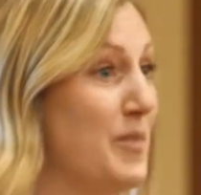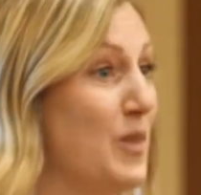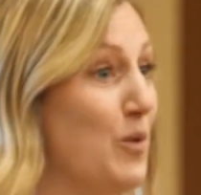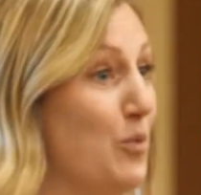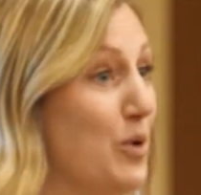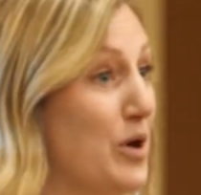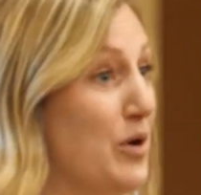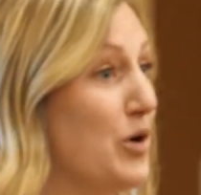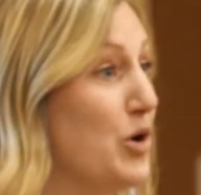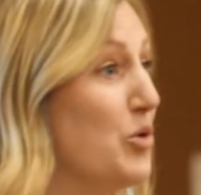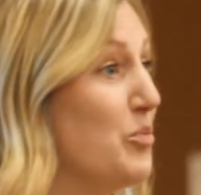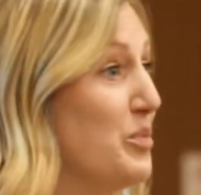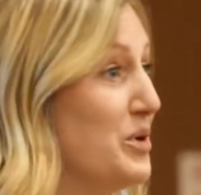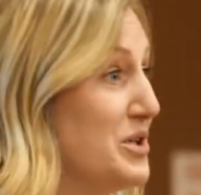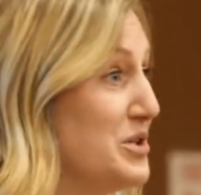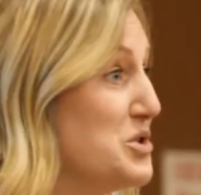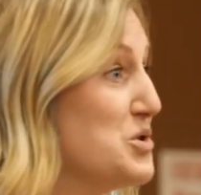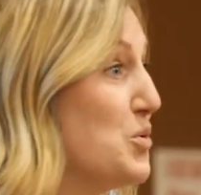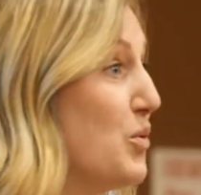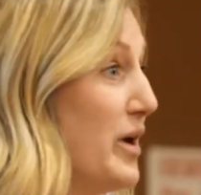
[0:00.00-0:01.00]
We are
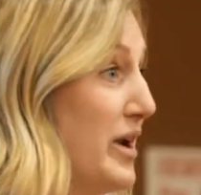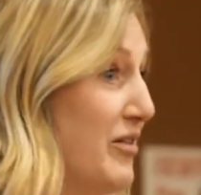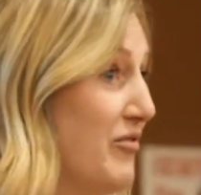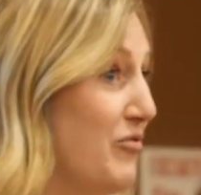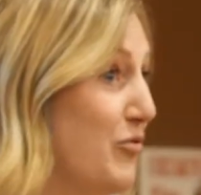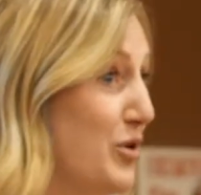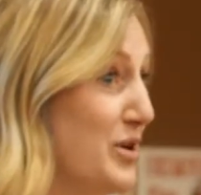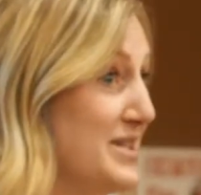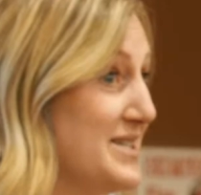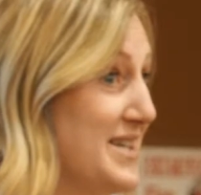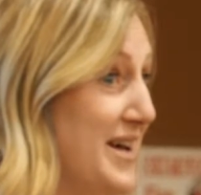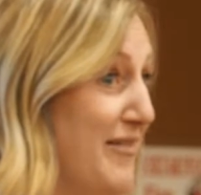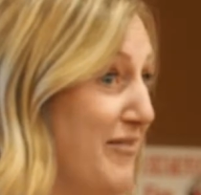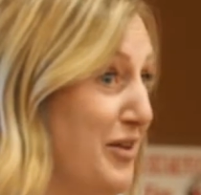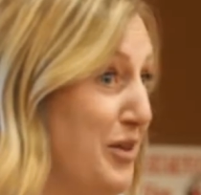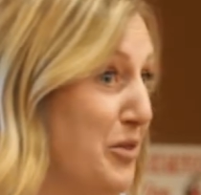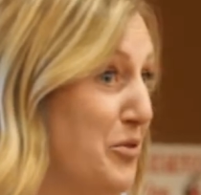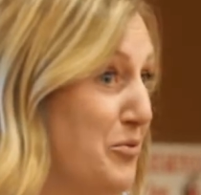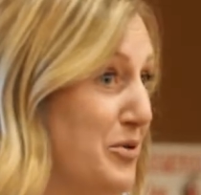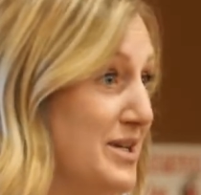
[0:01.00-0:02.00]
open
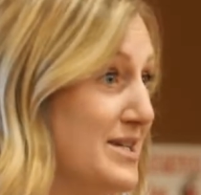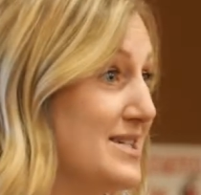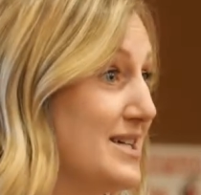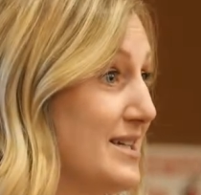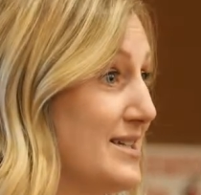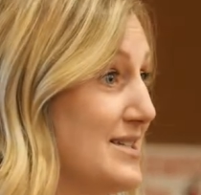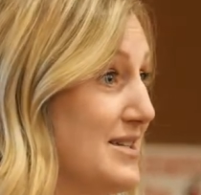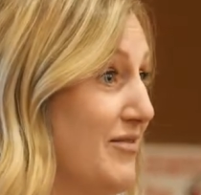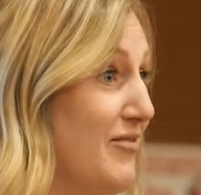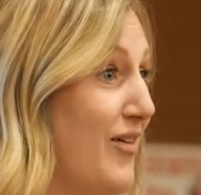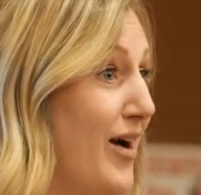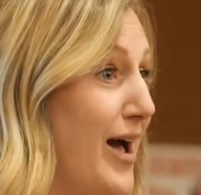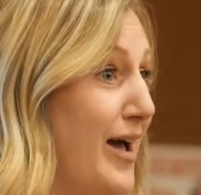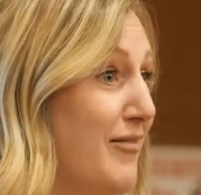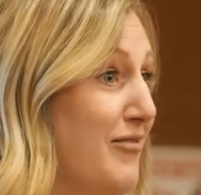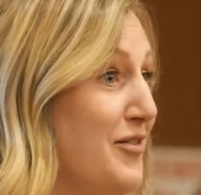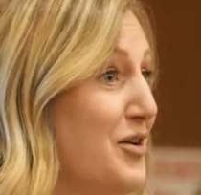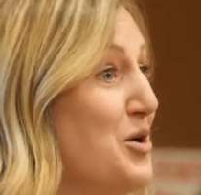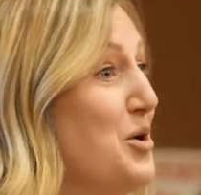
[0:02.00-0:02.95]
24/7, 365.